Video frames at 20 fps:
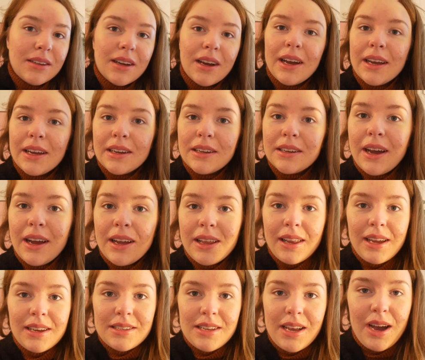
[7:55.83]
I
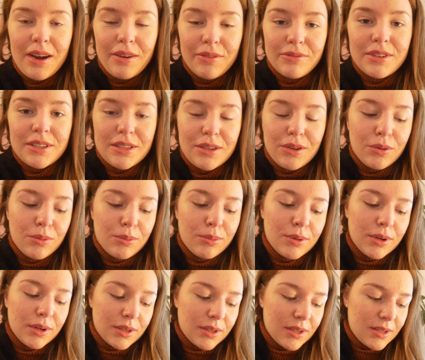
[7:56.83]
like to have physical
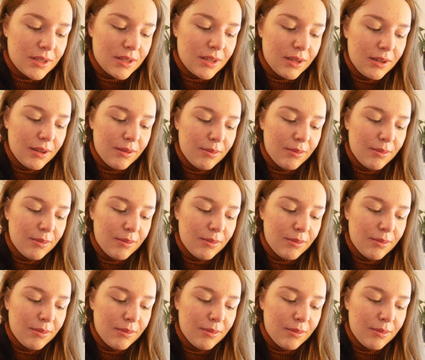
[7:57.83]
books.